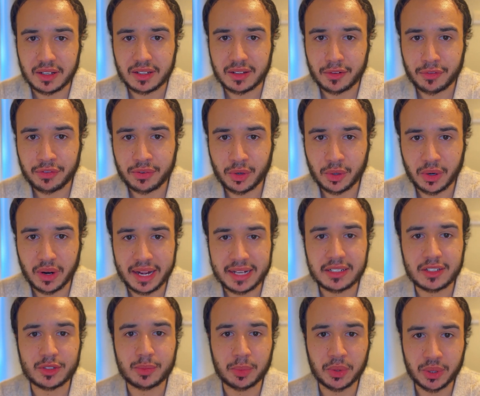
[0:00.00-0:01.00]
for
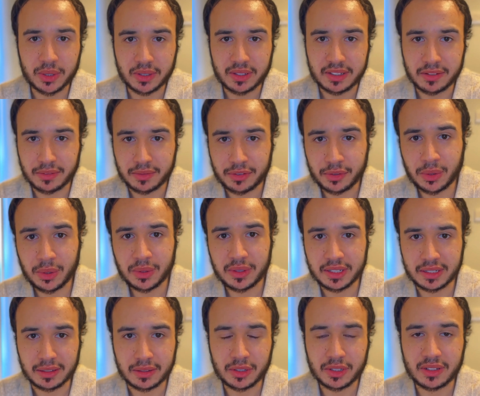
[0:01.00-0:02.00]
exporting food
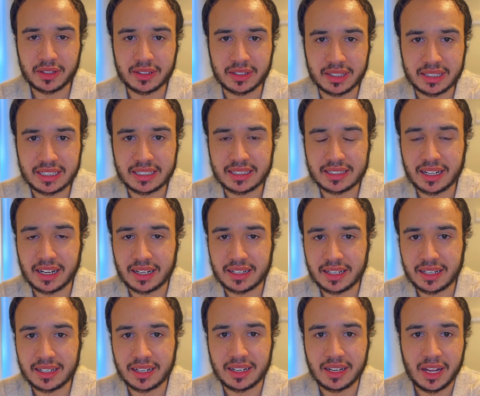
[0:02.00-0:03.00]
and goods and things like
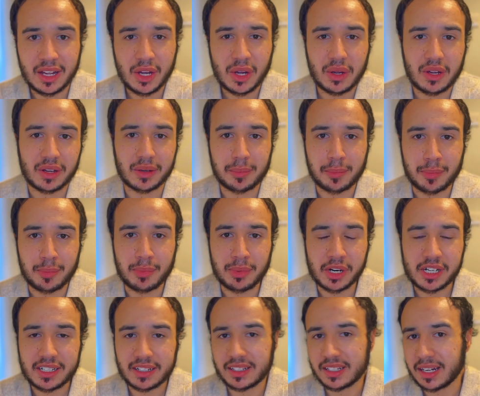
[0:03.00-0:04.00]
that,
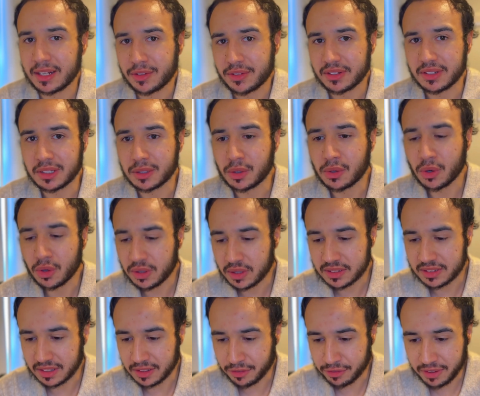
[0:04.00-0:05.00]
Britain actually
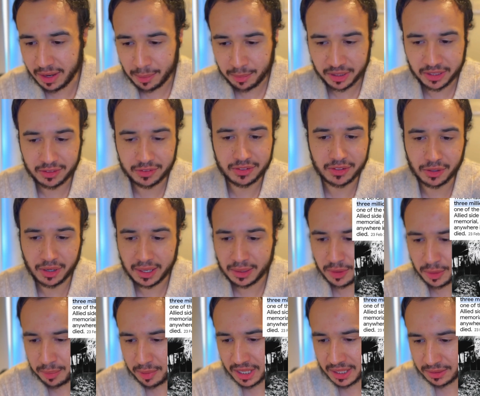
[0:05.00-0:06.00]
caused a famine of around
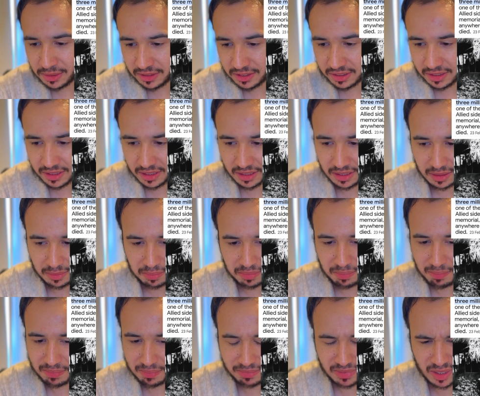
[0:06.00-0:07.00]
about 2
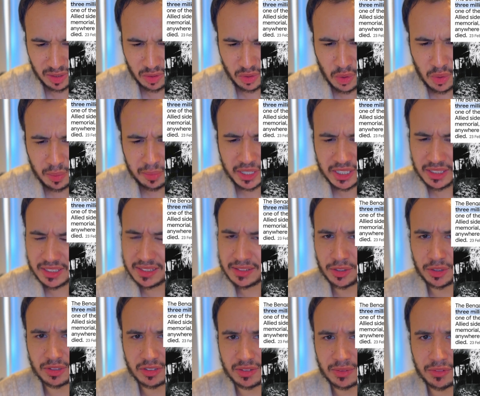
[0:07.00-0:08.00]
million
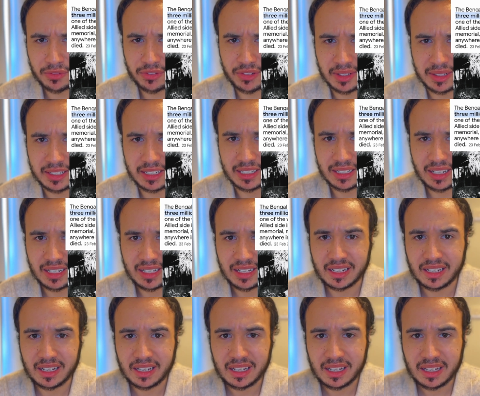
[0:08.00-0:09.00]
or something
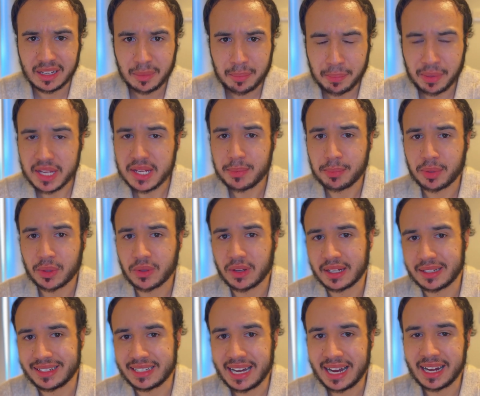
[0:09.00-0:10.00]
people
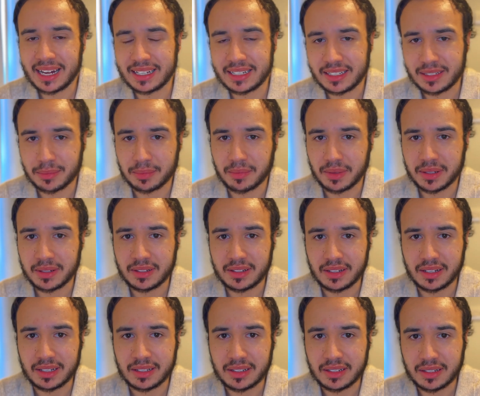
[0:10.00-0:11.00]
that died
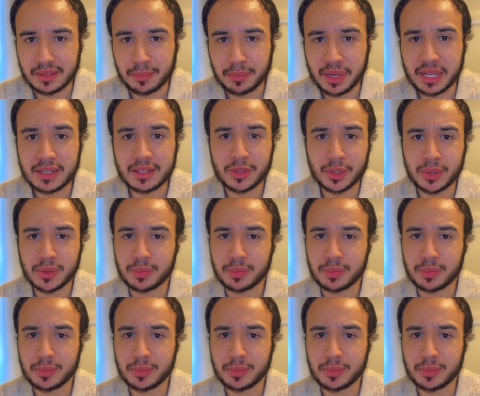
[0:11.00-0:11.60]
in Bengal